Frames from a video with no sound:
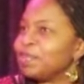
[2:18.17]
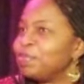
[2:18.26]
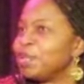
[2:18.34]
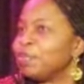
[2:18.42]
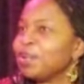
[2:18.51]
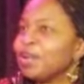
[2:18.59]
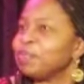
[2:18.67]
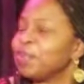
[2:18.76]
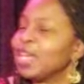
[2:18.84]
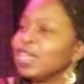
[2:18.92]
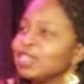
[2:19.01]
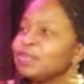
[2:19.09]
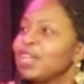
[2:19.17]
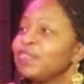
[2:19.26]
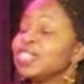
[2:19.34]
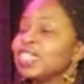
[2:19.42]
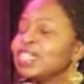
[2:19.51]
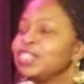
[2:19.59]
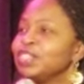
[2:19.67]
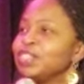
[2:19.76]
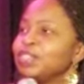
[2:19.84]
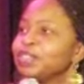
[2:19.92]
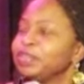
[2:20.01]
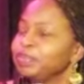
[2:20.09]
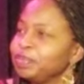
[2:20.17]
people aren't paying enough attention to.